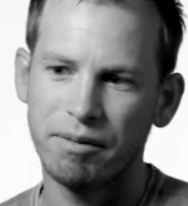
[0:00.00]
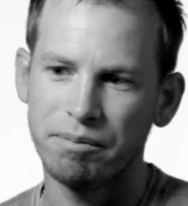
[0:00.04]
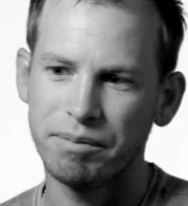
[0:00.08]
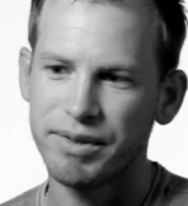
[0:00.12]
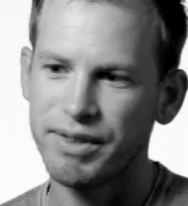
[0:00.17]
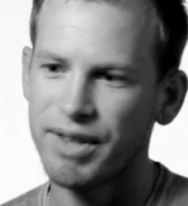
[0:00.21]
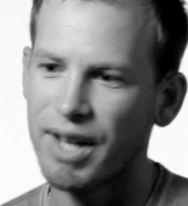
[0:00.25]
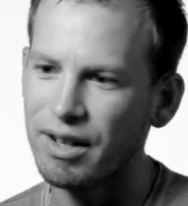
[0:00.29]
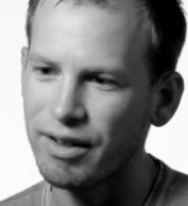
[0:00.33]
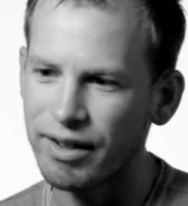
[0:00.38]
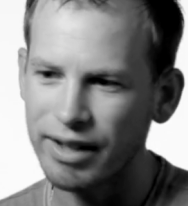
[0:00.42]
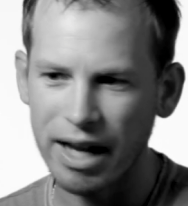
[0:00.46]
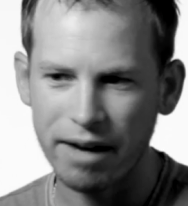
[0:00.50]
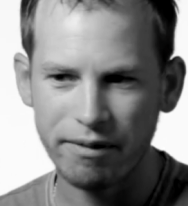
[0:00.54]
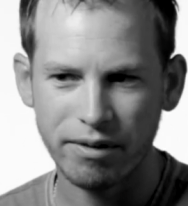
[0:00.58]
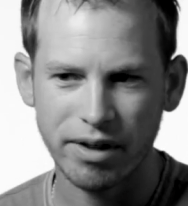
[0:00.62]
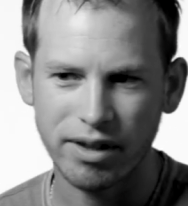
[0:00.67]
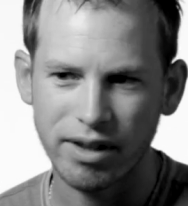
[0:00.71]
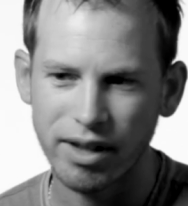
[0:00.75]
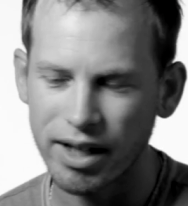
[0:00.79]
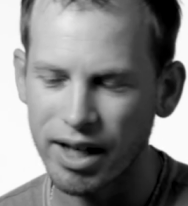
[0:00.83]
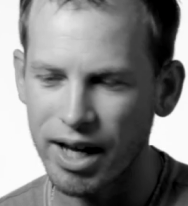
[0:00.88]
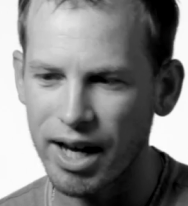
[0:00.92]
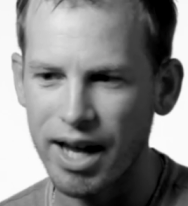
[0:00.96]
selling
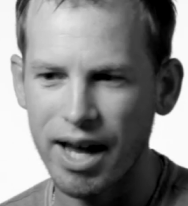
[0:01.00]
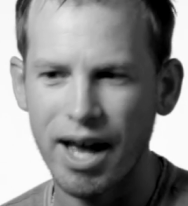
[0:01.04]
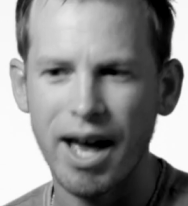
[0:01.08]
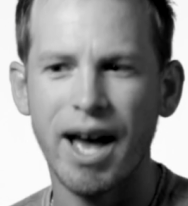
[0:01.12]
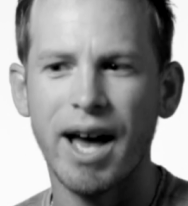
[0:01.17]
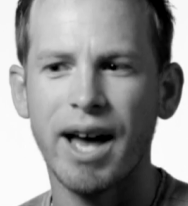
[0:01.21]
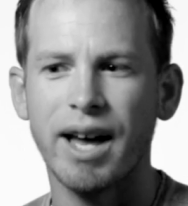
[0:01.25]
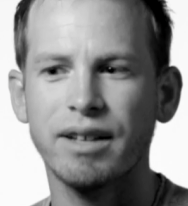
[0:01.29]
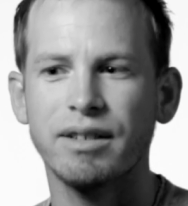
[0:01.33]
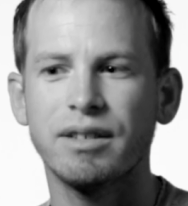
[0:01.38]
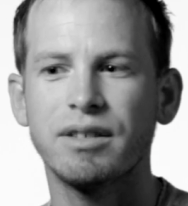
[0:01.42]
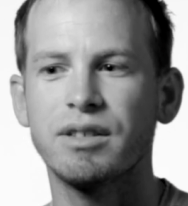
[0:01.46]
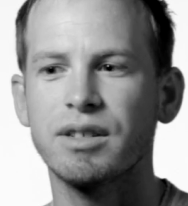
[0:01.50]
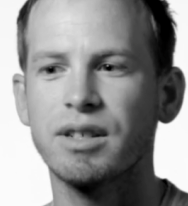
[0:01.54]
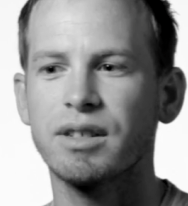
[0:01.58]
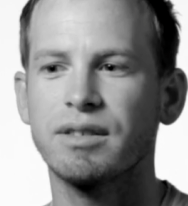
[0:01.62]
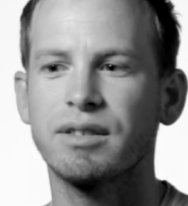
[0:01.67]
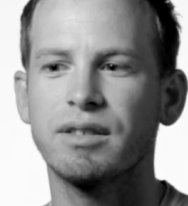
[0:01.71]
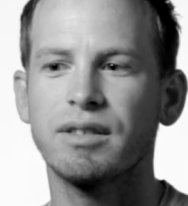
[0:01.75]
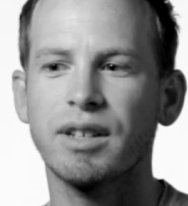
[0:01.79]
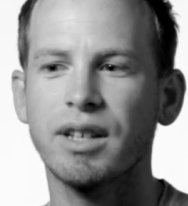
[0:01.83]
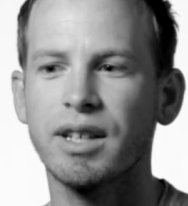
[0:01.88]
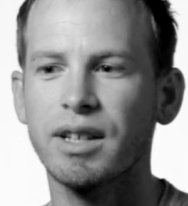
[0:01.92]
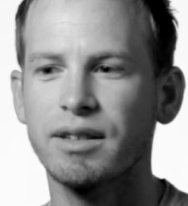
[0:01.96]
everything I had
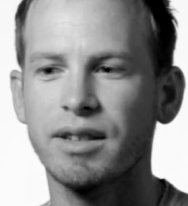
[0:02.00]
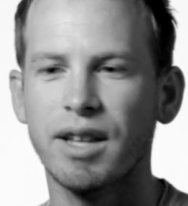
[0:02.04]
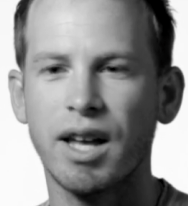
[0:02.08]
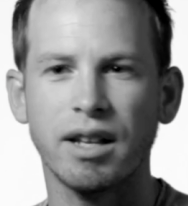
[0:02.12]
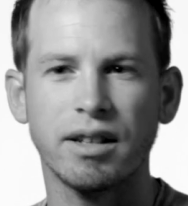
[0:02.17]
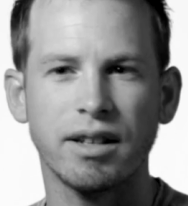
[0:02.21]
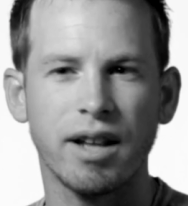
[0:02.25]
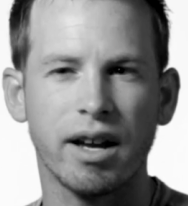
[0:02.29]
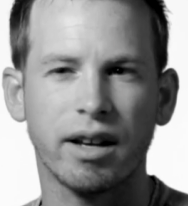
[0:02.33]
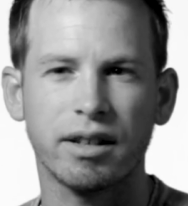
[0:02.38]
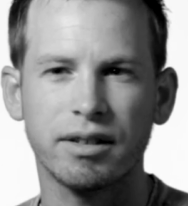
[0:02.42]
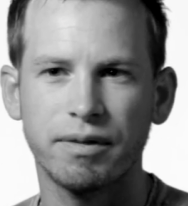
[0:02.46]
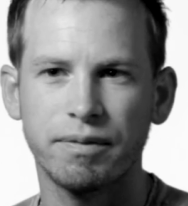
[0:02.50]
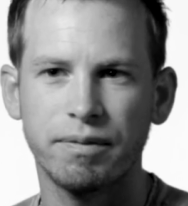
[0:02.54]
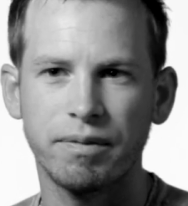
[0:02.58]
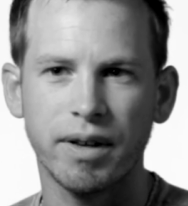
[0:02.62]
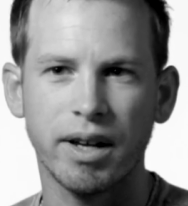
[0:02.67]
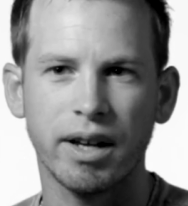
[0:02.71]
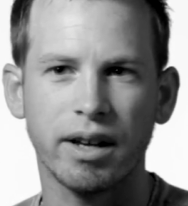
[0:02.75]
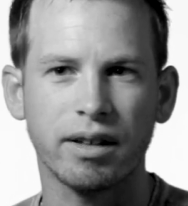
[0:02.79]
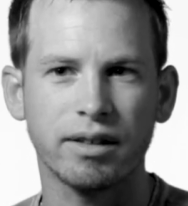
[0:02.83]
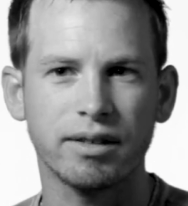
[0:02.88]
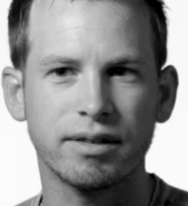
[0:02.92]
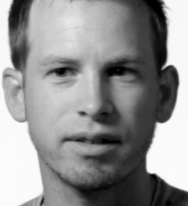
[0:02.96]
just to get that next
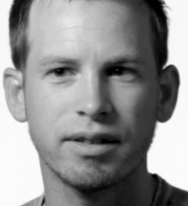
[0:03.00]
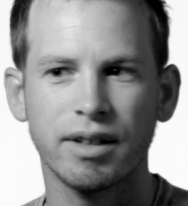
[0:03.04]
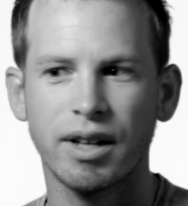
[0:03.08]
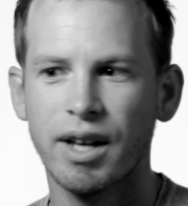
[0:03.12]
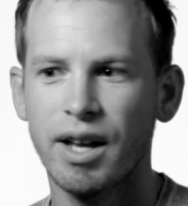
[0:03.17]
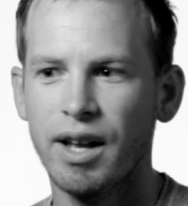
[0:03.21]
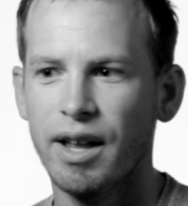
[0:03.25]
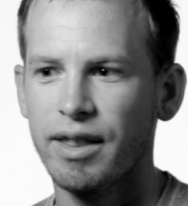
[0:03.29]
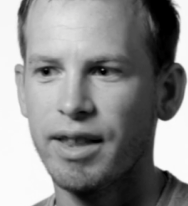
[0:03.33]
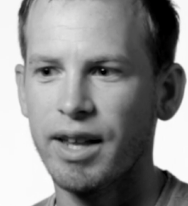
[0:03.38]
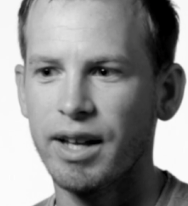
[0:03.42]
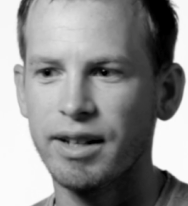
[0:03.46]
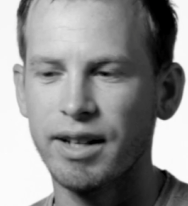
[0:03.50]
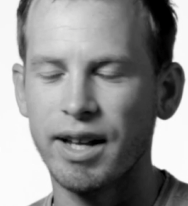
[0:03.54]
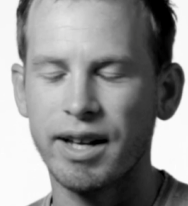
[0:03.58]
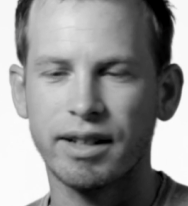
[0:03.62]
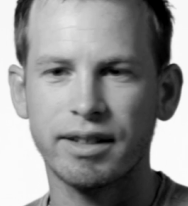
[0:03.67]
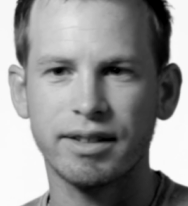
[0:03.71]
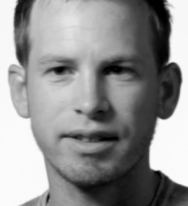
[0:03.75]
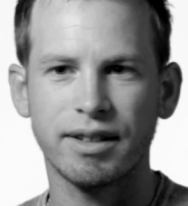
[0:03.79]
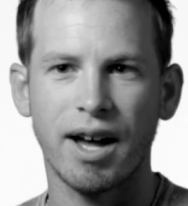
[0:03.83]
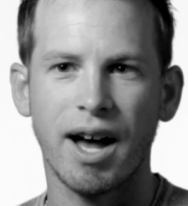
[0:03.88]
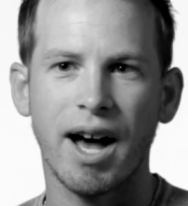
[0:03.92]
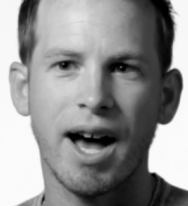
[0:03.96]
fix, that
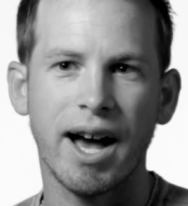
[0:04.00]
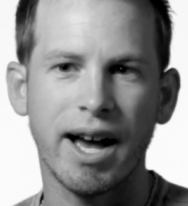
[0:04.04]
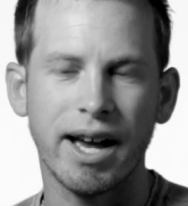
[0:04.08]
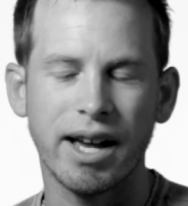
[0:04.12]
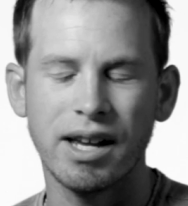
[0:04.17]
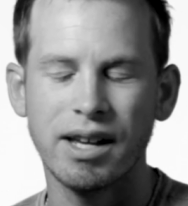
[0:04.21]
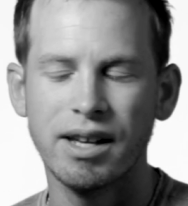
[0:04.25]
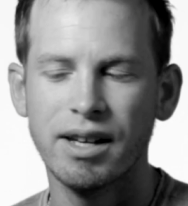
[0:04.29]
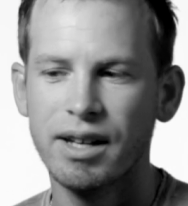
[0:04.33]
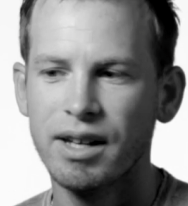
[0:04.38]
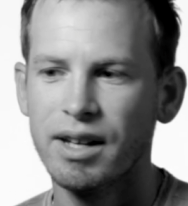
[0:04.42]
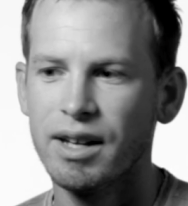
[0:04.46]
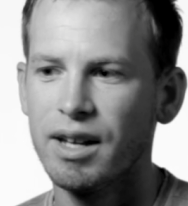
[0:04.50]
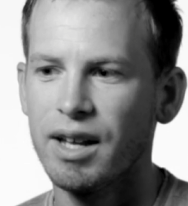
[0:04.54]
next high.